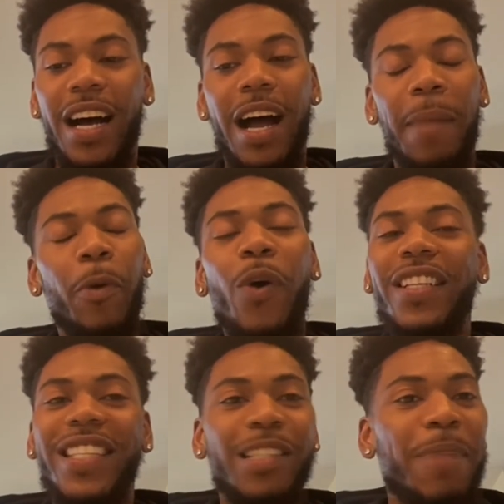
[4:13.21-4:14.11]
it
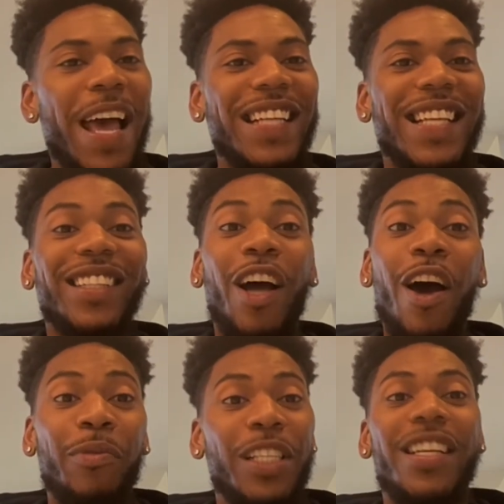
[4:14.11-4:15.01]
wasn't as bad as I
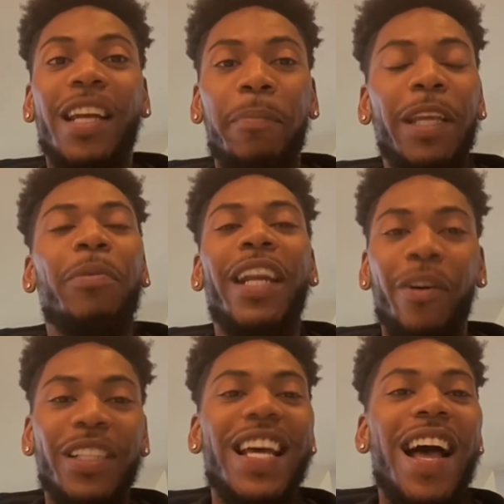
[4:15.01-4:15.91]
thought it was going to be, but
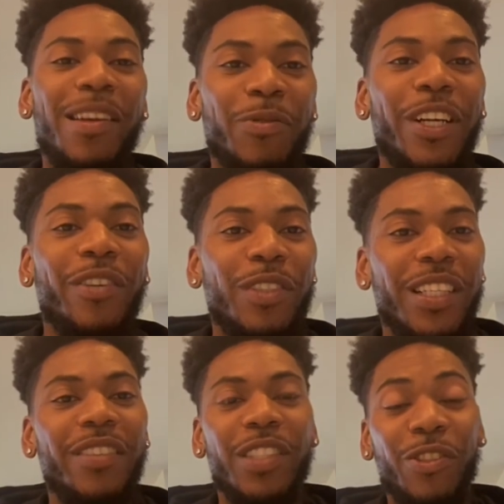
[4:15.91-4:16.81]
there were times where it was
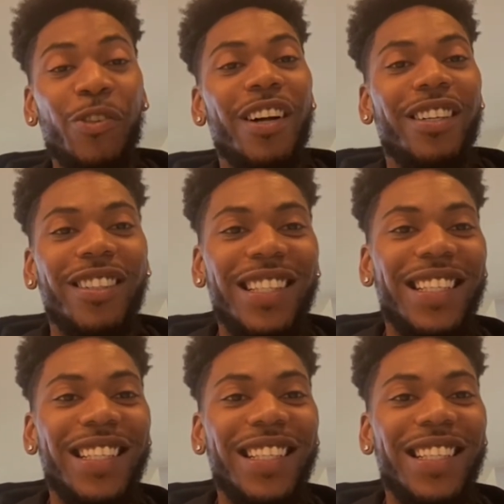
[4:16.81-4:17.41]
a struggle.